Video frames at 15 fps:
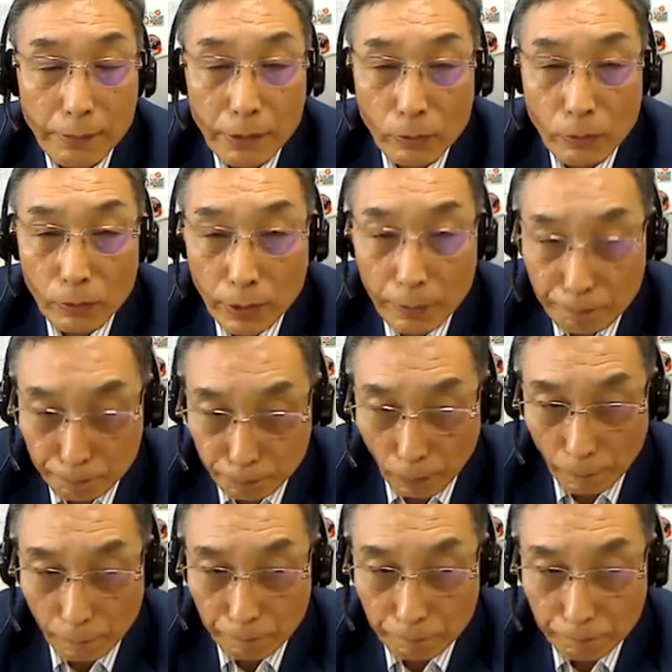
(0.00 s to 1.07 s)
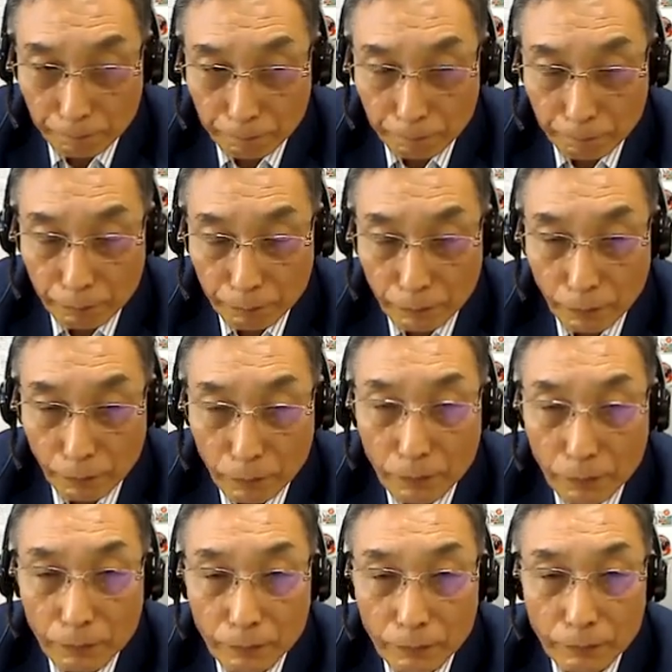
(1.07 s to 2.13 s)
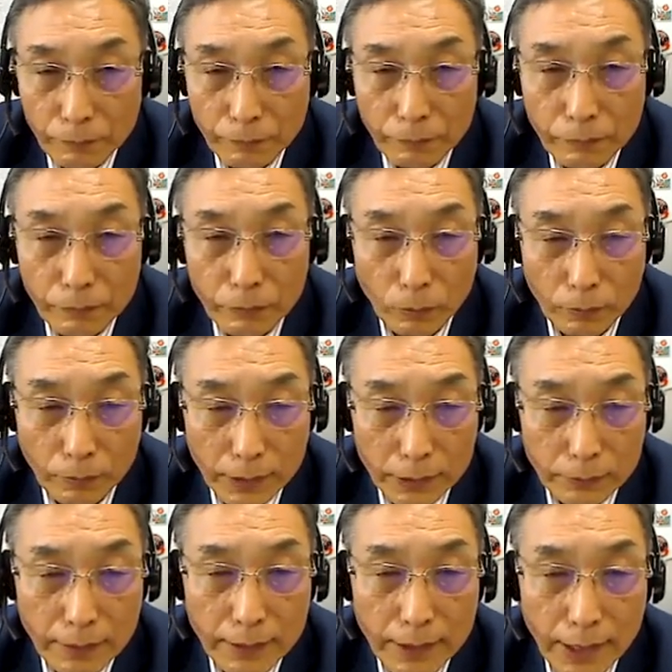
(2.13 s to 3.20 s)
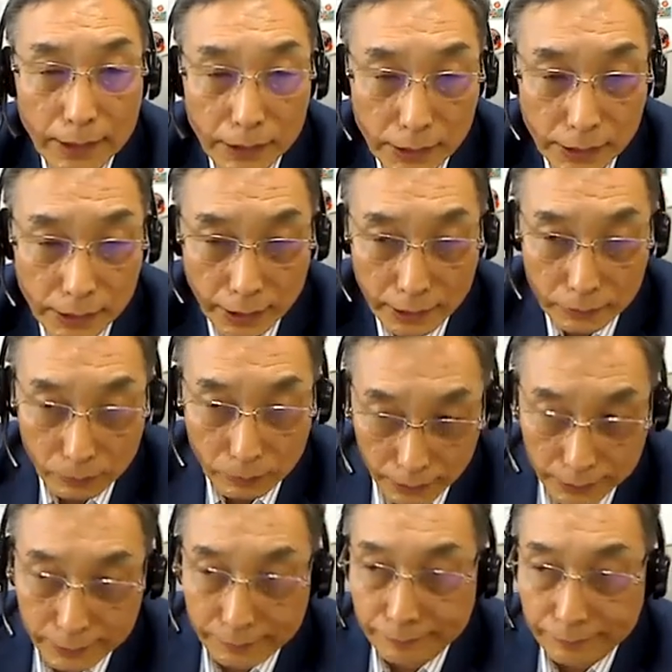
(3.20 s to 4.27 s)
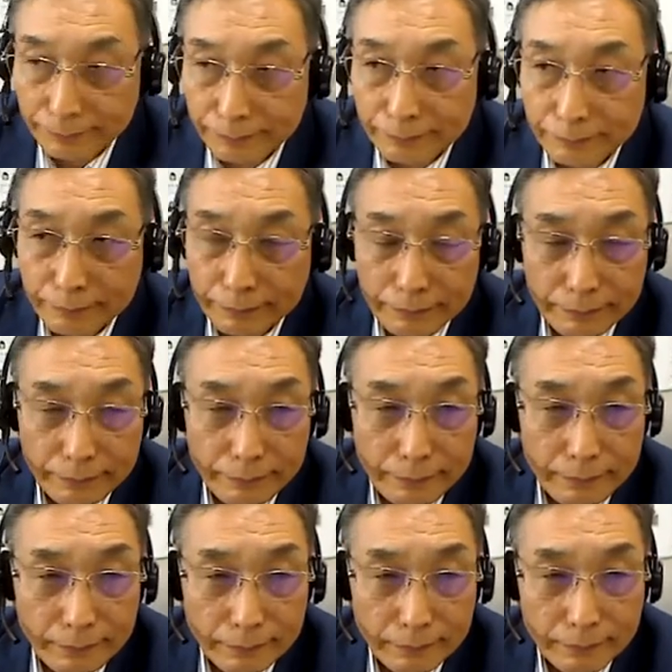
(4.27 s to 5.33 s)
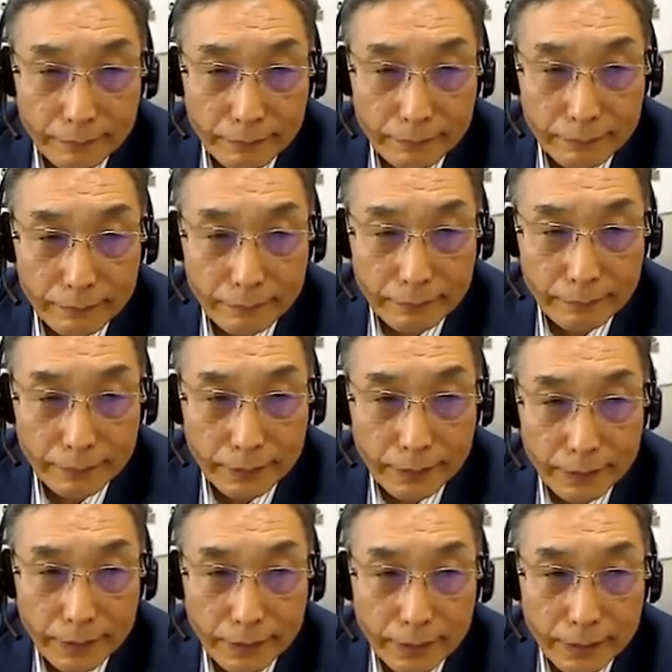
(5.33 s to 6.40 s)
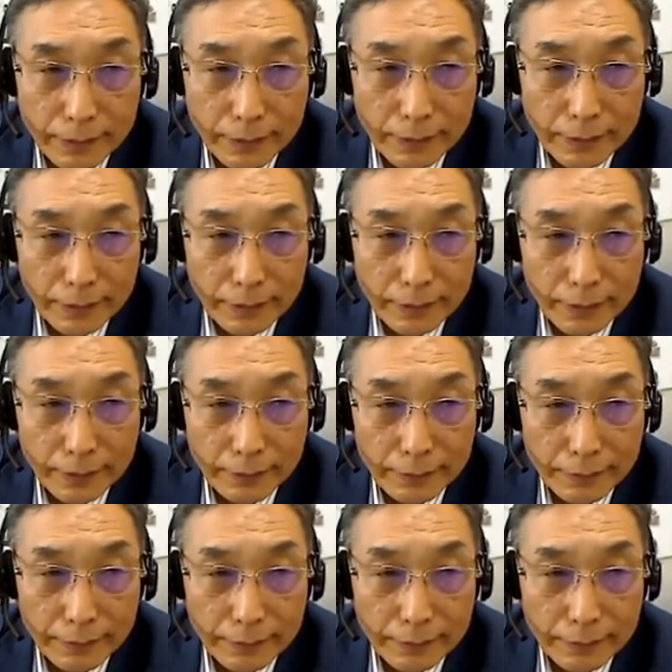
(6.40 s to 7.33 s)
today will give values to your life in the past. So the